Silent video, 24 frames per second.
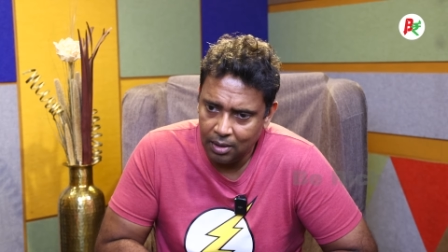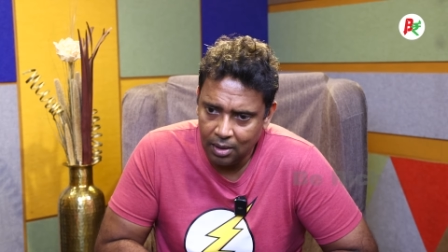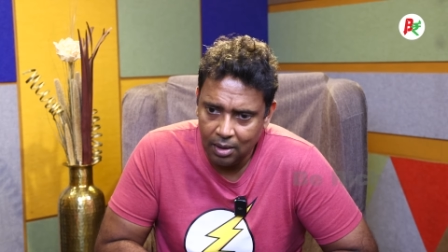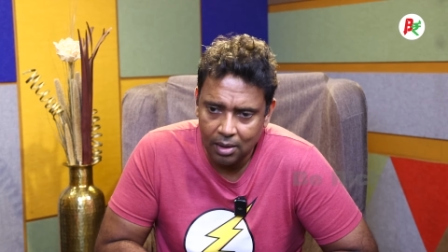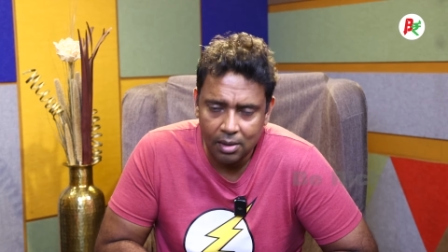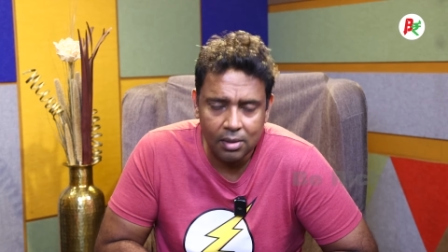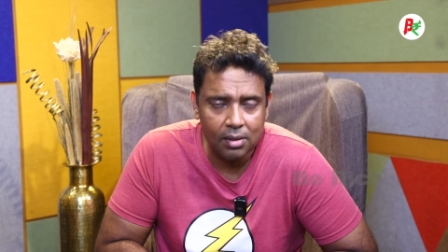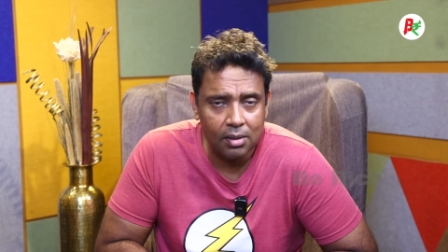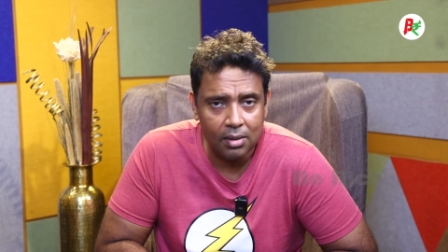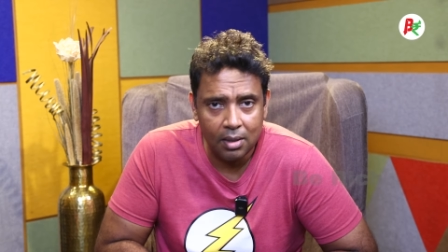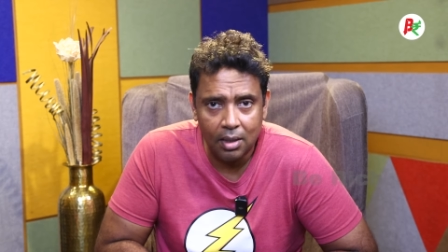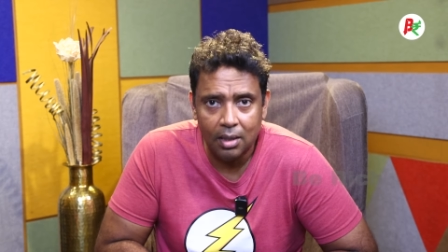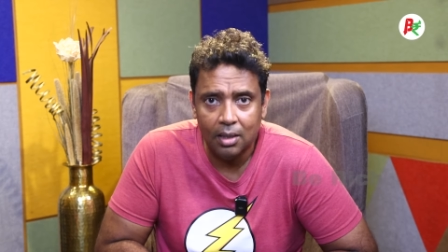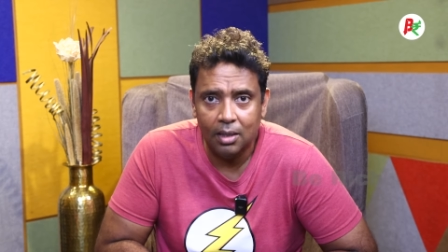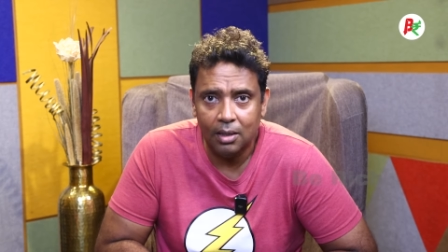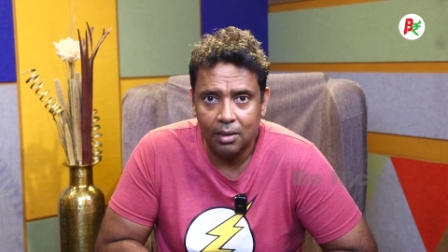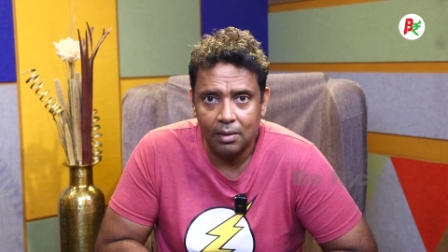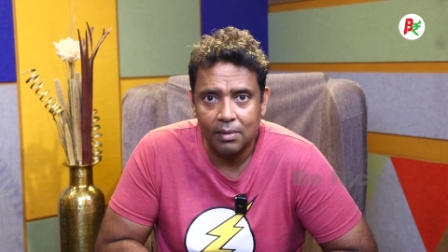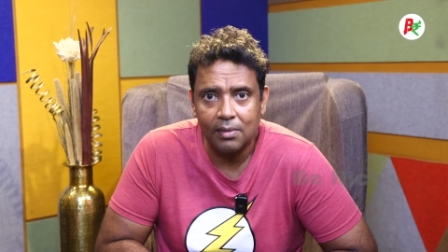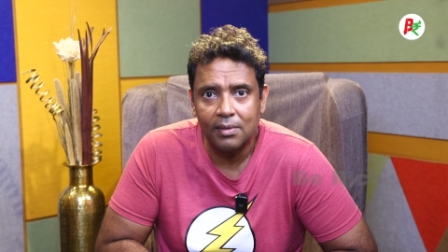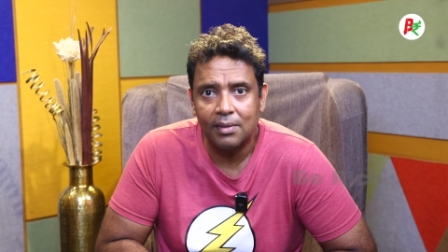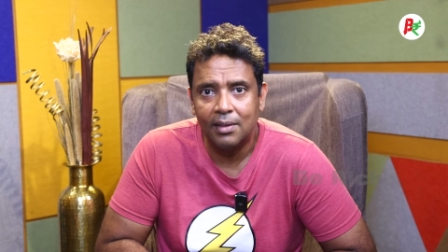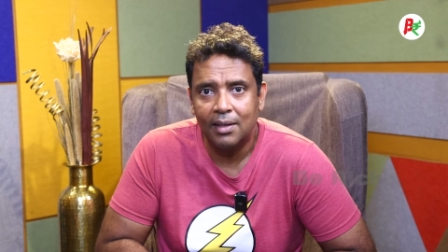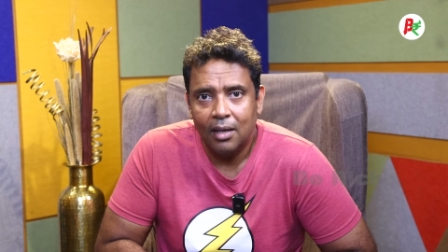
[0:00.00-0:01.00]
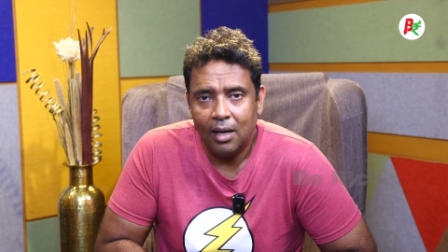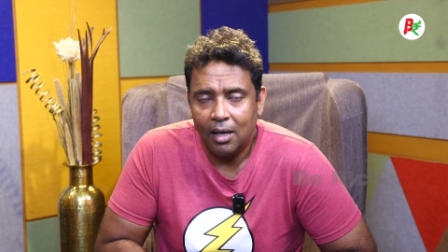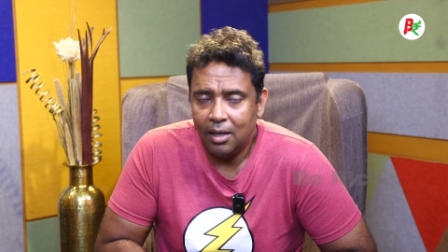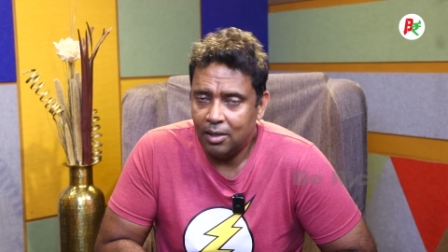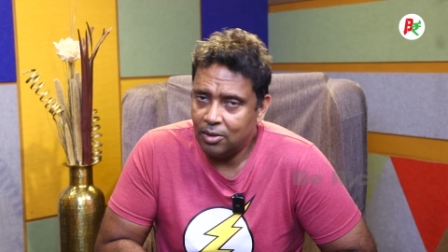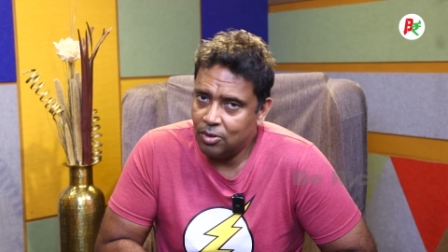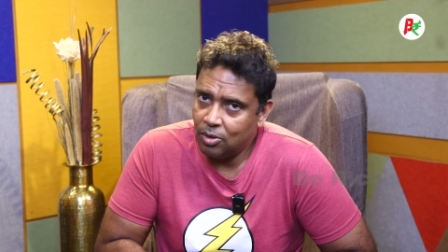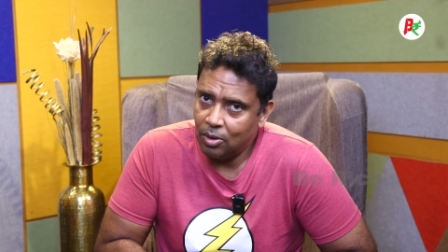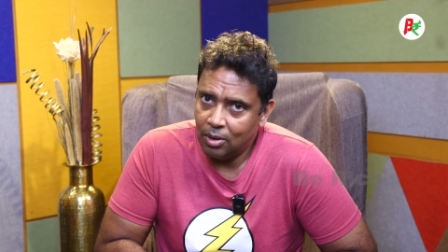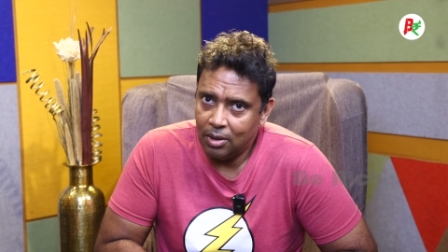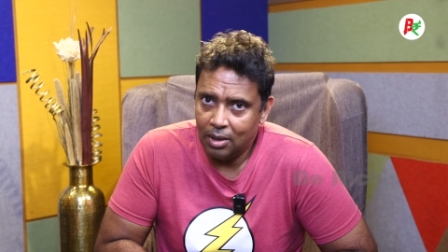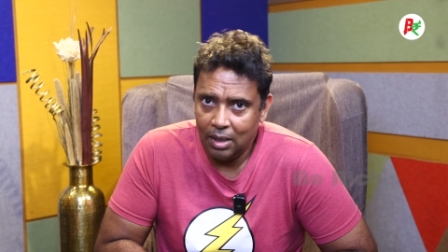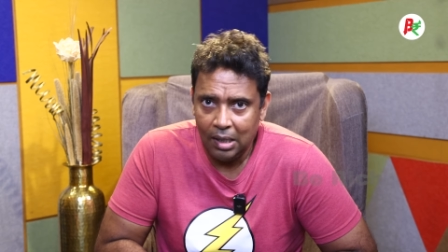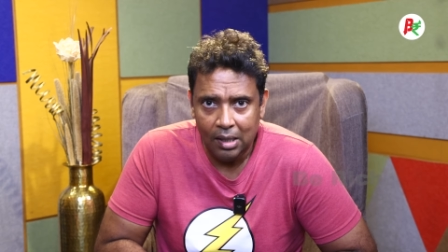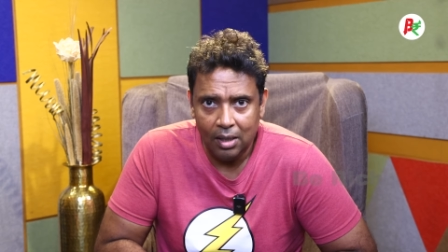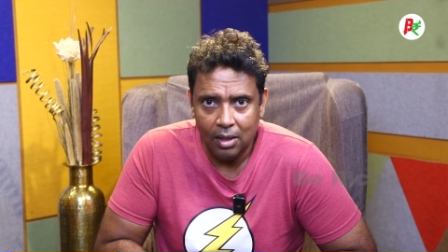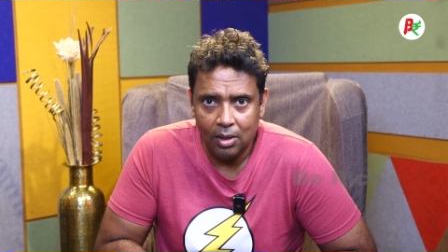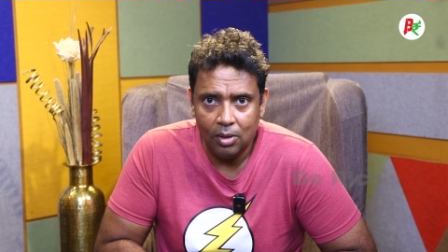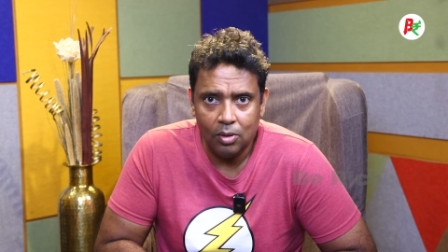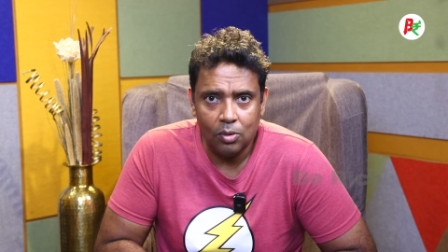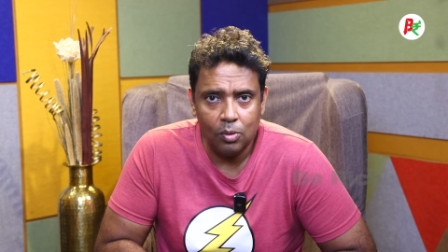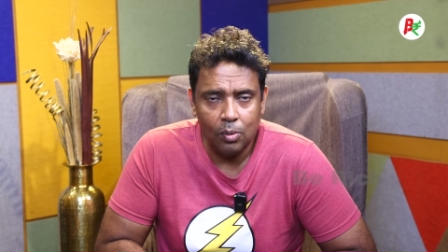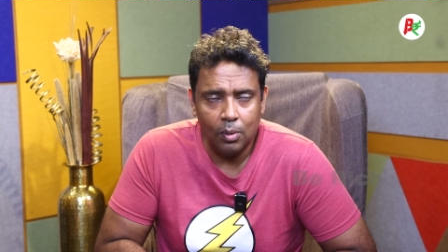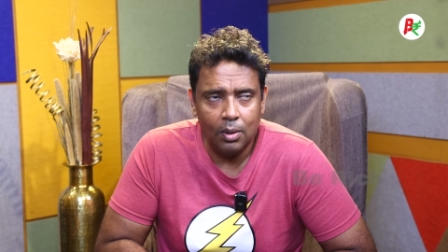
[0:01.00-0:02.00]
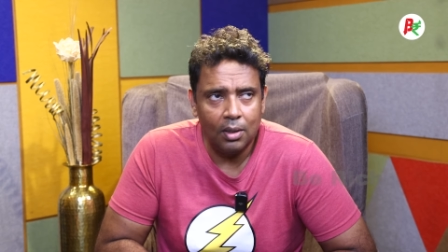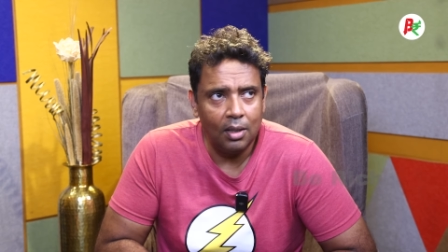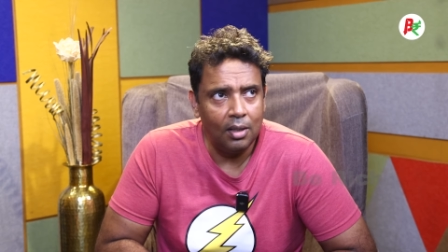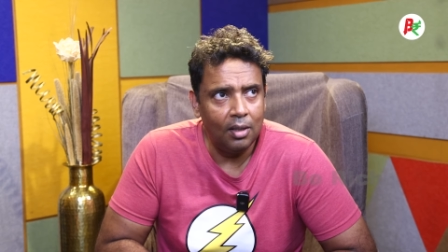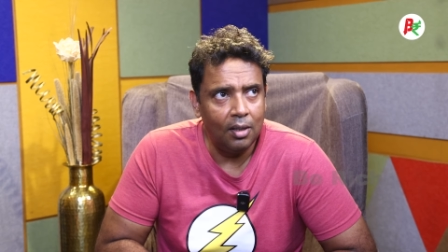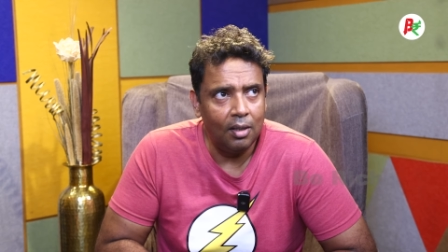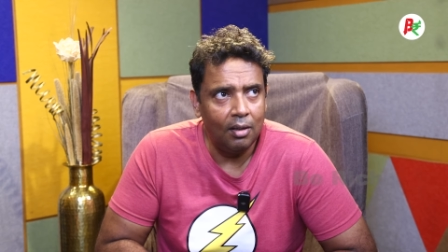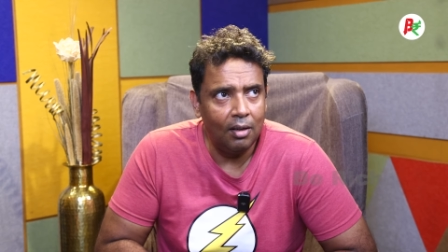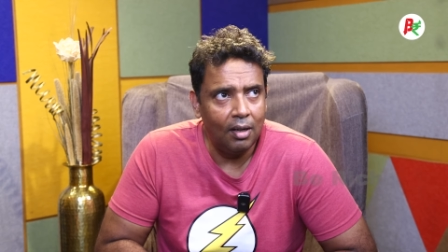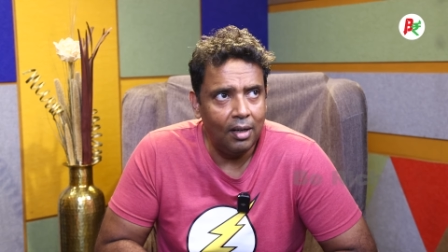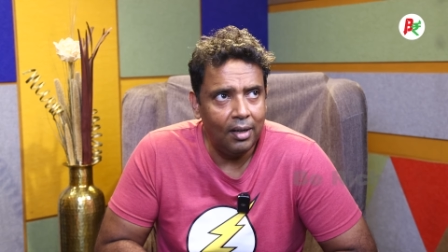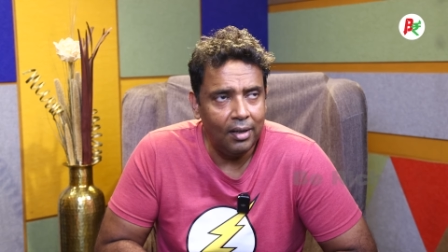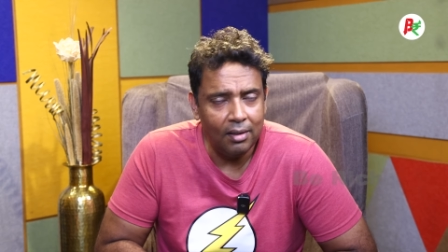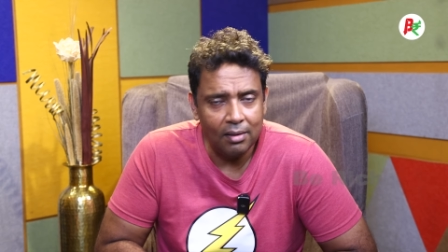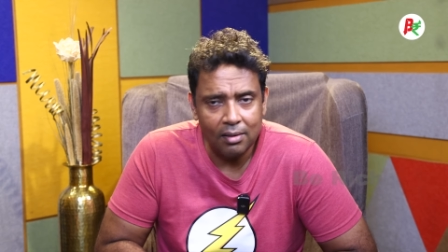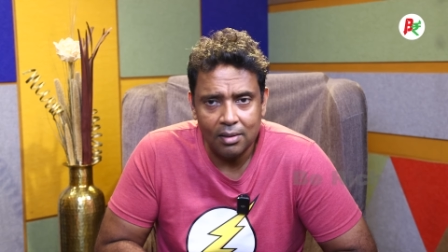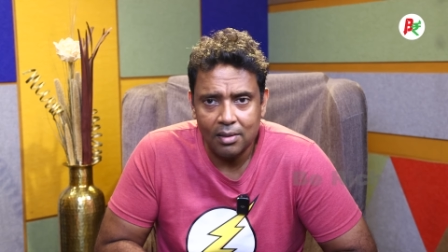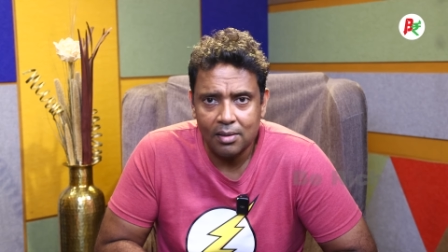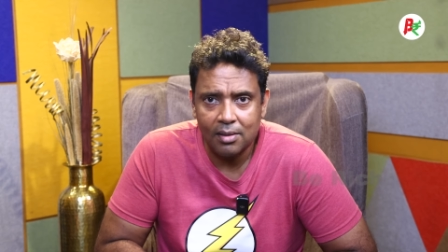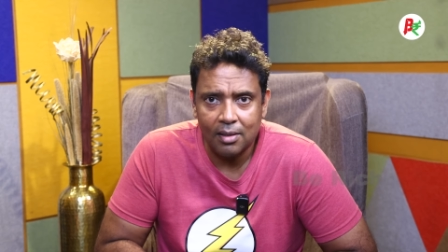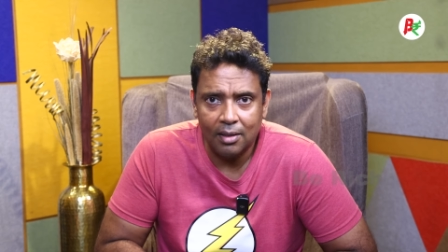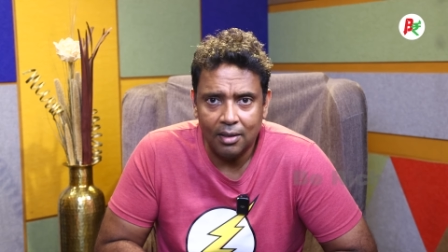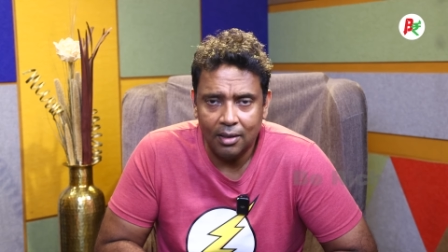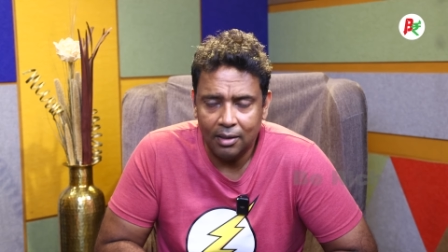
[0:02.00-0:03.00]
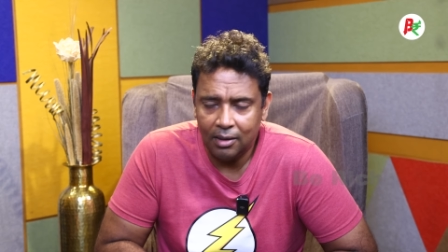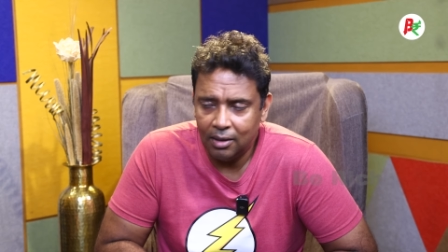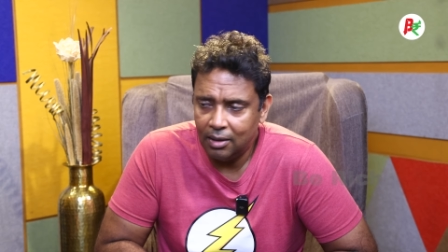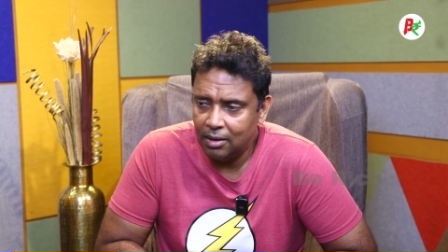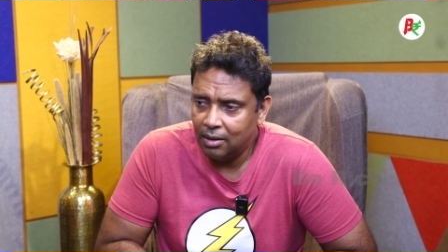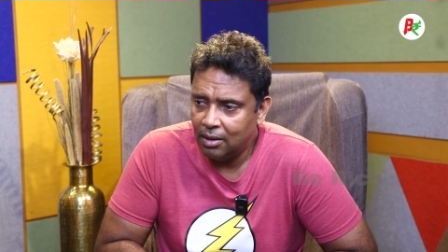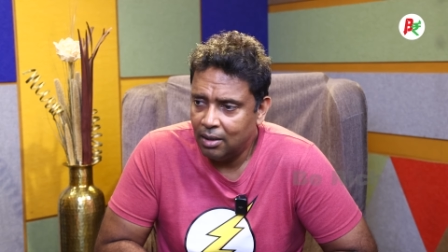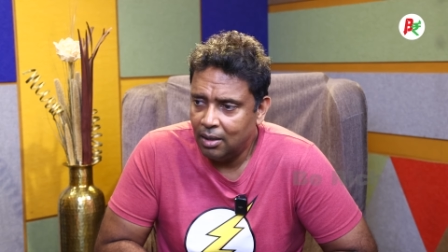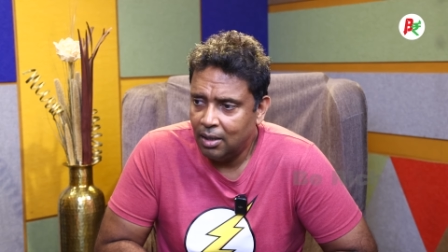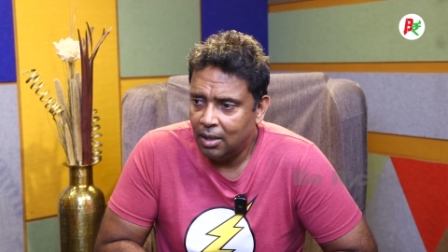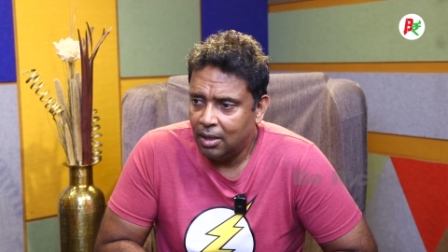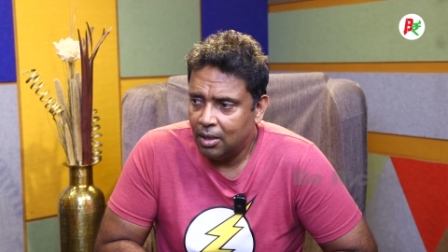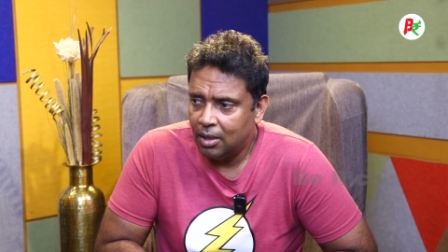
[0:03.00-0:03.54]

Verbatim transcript: it's tedious unless you're really into it and you're really interested in it